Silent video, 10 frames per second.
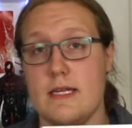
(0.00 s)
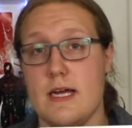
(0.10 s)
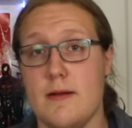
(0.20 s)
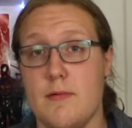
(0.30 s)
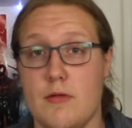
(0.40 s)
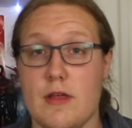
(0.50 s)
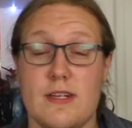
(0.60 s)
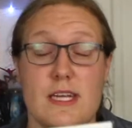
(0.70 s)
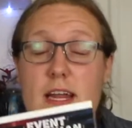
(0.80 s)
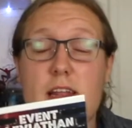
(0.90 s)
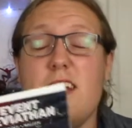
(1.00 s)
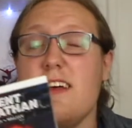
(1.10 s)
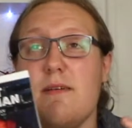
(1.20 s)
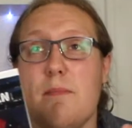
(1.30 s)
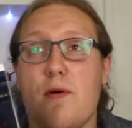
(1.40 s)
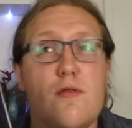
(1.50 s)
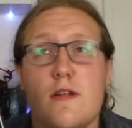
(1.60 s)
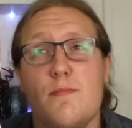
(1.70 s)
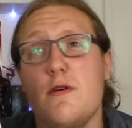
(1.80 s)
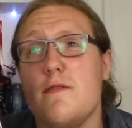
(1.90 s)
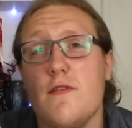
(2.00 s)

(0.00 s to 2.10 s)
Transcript: excited about this. And bonus points